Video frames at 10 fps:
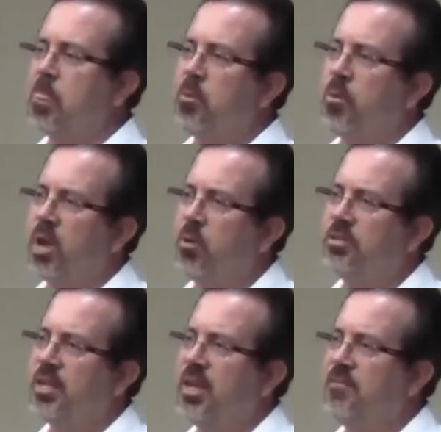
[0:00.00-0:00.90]
But what I
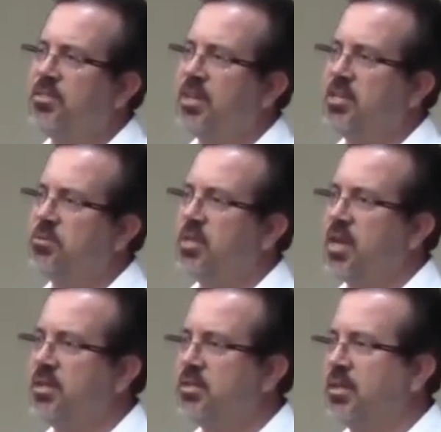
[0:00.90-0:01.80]
always kind of emphasize with
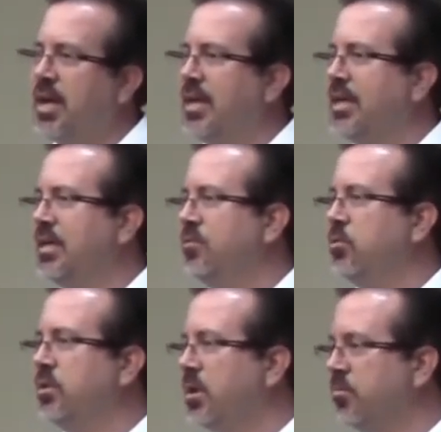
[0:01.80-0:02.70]
that is that I can give
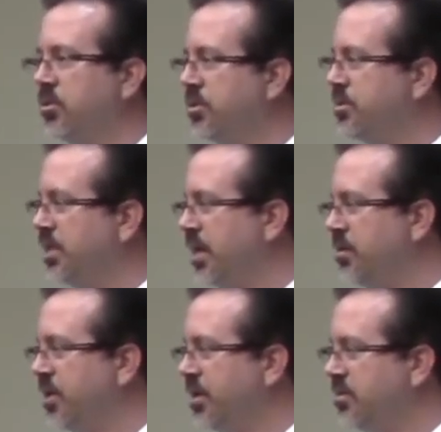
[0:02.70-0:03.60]
you a number, a
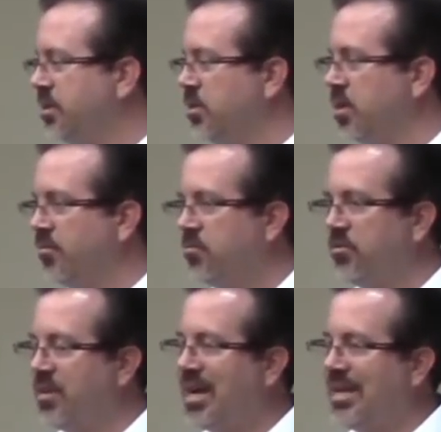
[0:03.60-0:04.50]
stage. I can say you have a
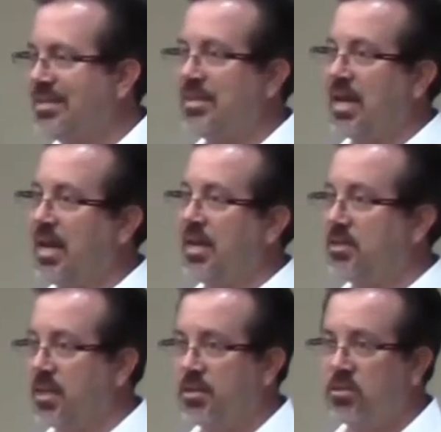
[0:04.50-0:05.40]
revised
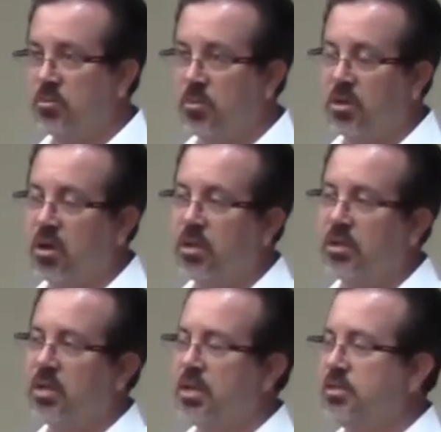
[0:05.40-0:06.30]
ISS, is what we call
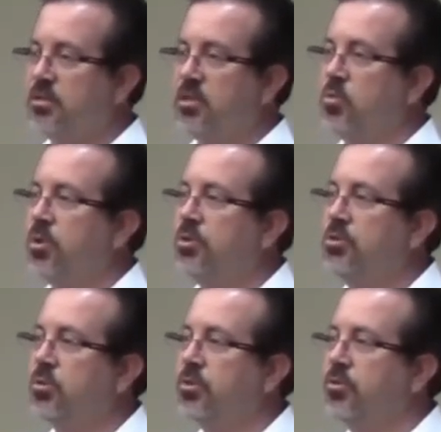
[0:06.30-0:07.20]
it, stage
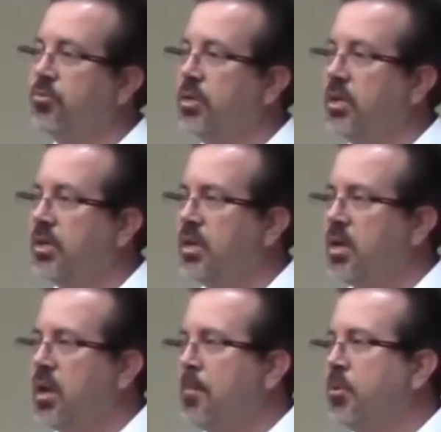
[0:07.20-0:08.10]
1, 2, or 3.
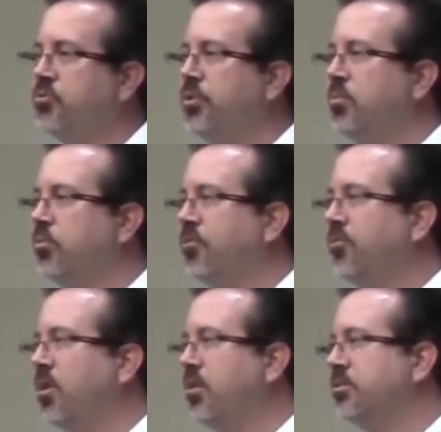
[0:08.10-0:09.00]
But what's really
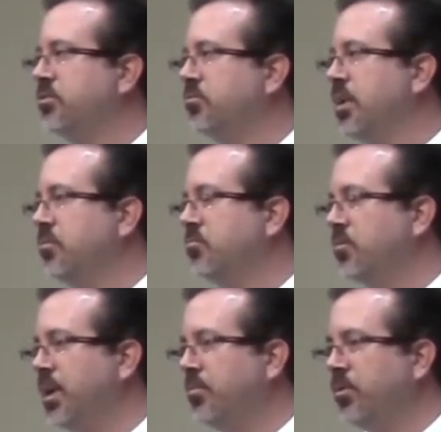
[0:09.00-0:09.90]
important for all of us to
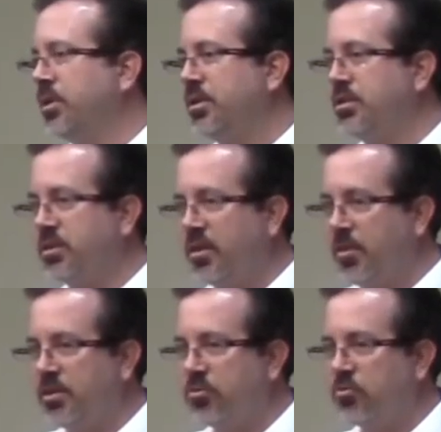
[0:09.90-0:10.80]
remember is that
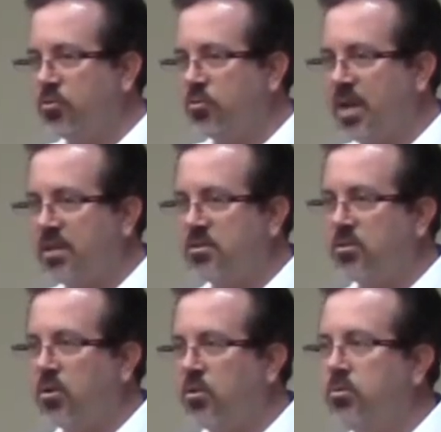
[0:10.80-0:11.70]
everybody in this room has
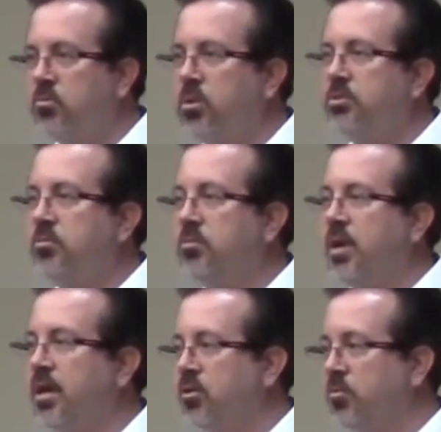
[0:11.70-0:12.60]
their own multiple
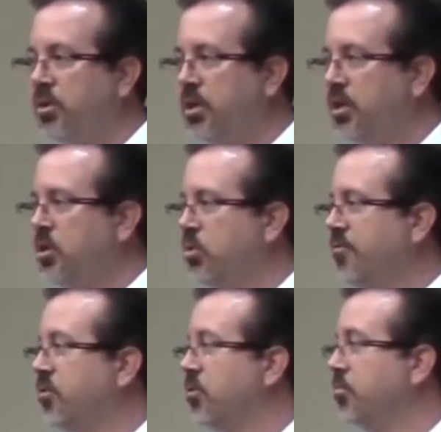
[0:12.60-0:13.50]
myeloma. You
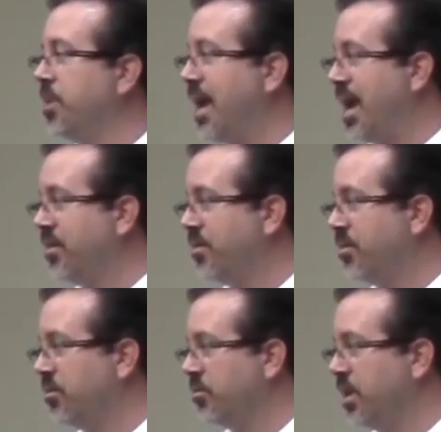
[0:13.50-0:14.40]
have your own
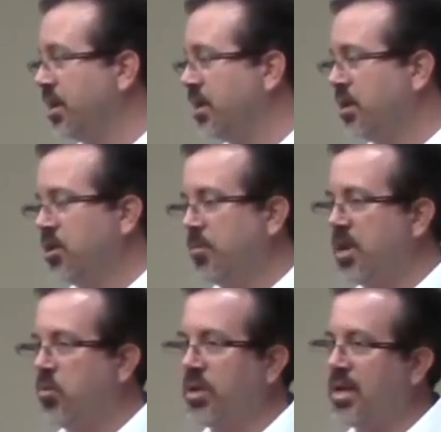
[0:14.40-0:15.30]
path, okay? No
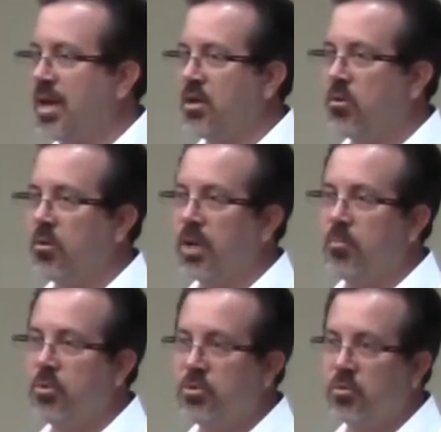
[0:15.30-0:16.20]
matter what category
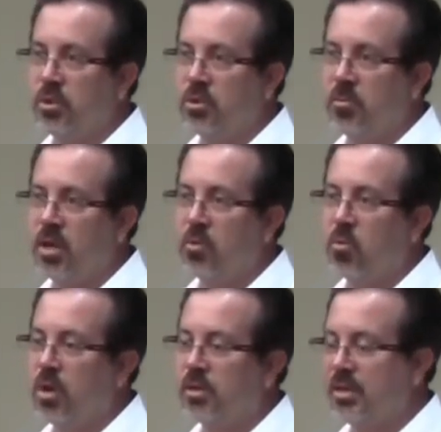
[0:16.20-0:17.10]
I put you in, no matter
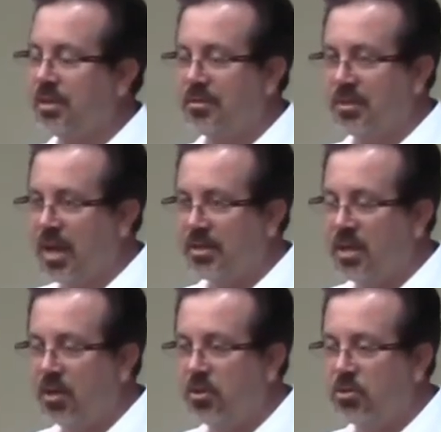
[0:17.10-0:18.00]
what I
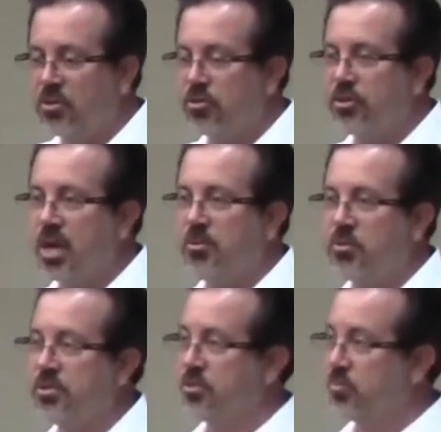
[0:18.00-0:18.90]
tell you is your job
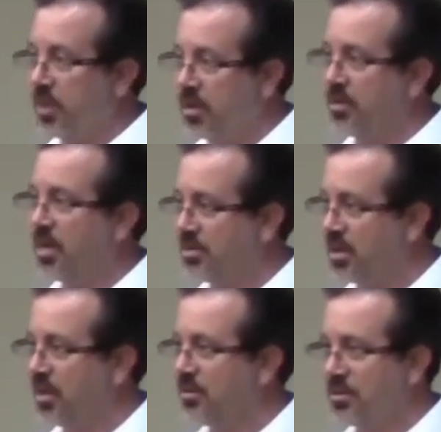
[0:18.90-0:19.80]
is always to do better than I
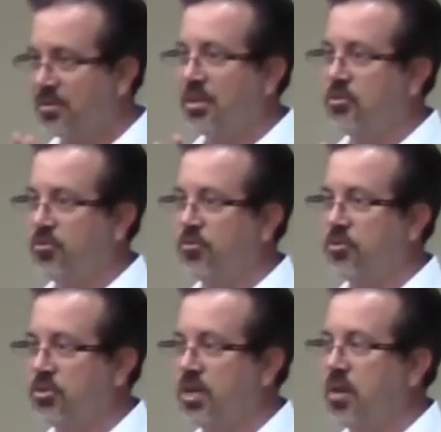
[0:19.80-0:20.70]
say. That's your
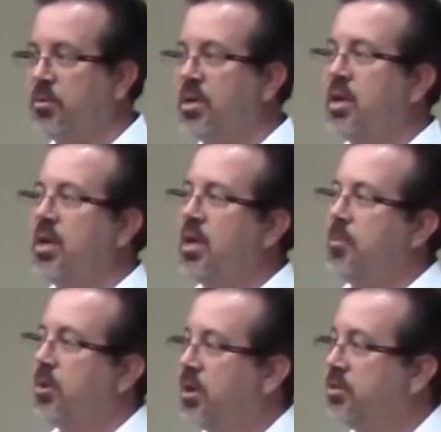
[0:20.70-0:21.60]
first job.
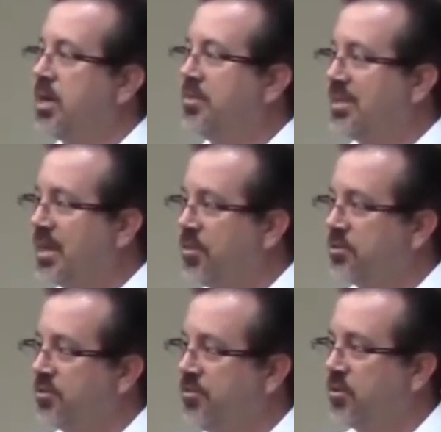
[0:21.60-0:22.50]
But our job together
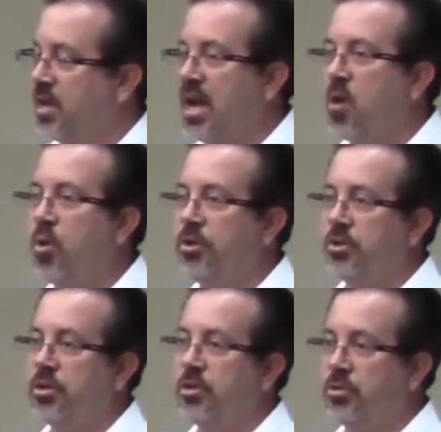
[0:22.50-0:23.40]
is to figure out how well
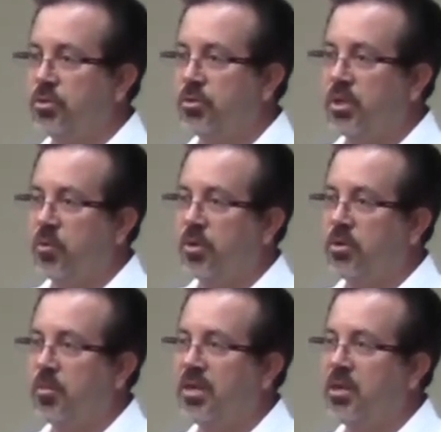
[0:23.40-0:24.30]
you're going to do. And we're going
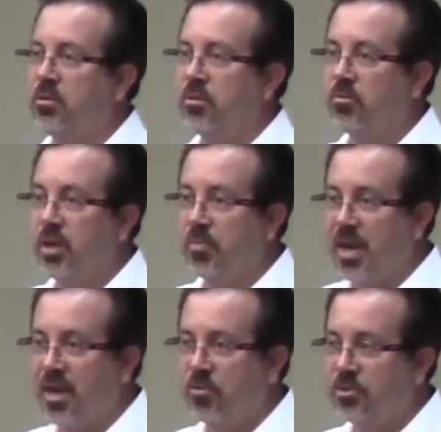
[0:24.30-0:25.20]
to do that by getting you on the right
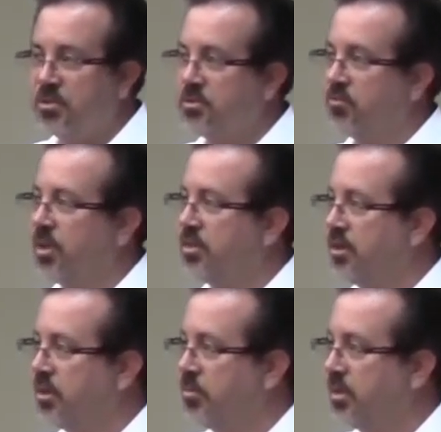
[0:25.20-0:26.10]
path, which means the right
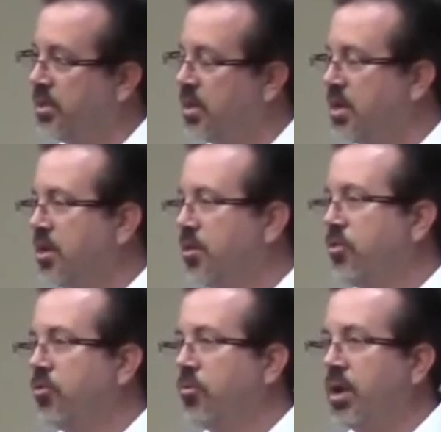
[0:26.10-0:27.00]
therapy,
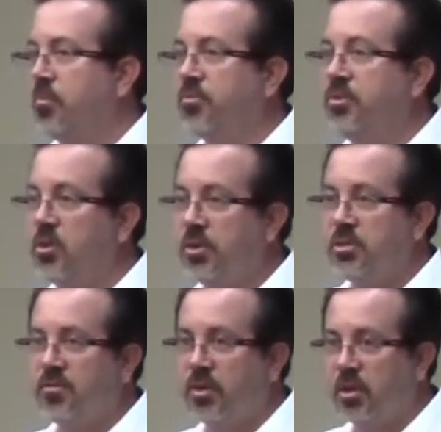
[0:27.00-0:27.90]
the right
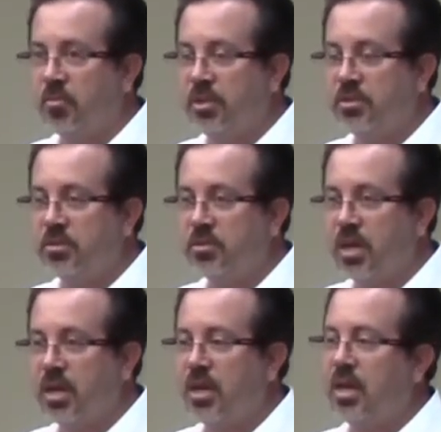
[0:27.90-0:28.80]
sequence of therapies,
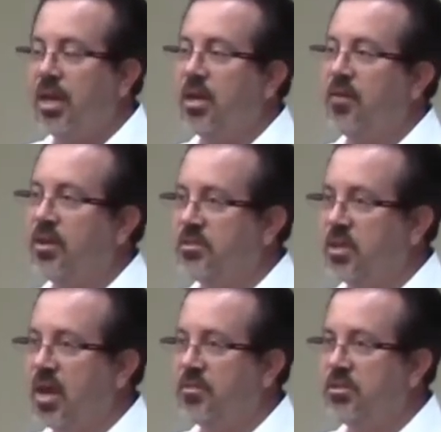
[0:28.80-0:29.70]
okay? And
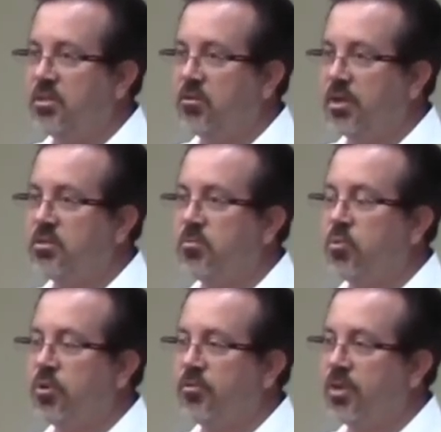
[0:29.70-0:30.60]
obviously the right
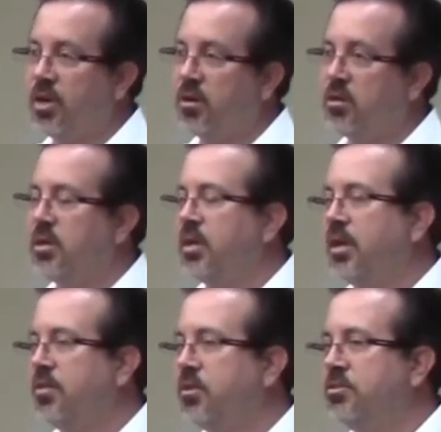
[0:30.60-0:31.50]
supportive care.
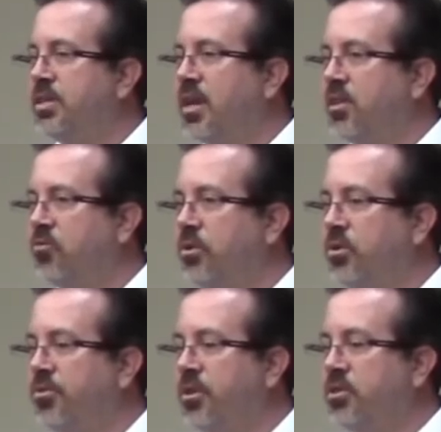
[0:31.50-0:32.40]
And those are kind of the
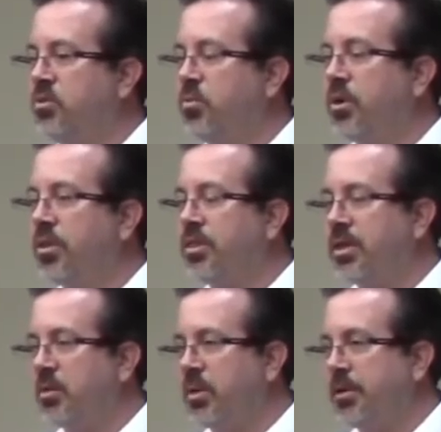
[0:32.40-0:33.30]
critical things we want to
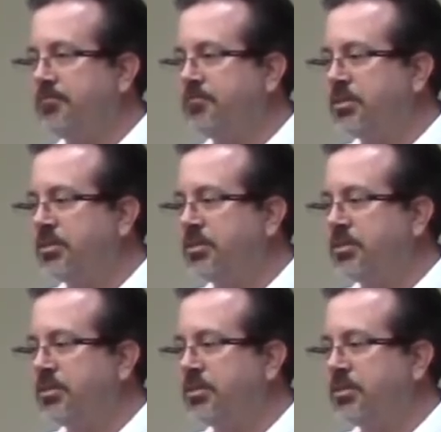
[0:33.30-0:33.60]
think about.